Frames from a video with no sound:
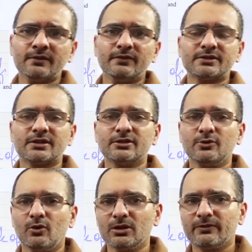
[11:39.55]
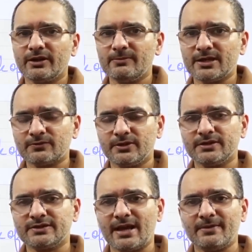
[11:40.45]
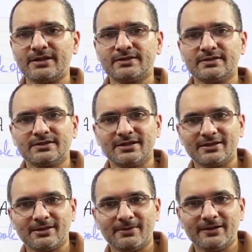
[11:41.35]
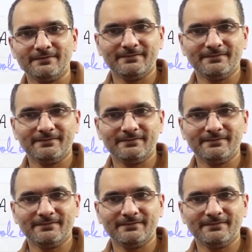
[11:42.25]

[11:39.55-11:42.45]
Wishing you all the very best for your examinations. Take care. Bye.